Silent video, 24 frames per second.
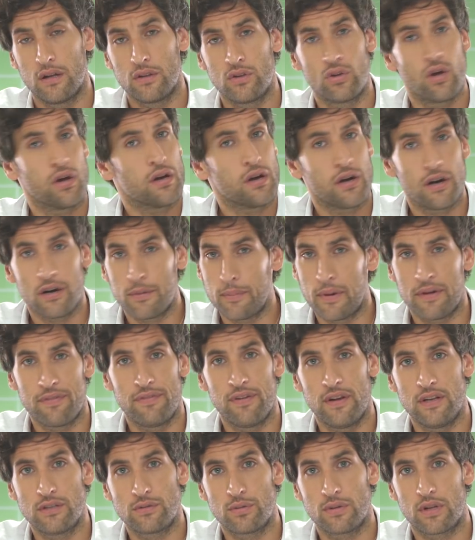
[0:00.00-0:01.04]
Don't hurt my
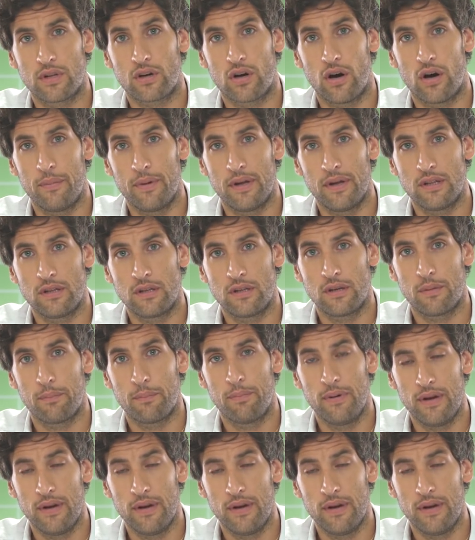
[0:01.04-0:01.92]
feelings with a comment.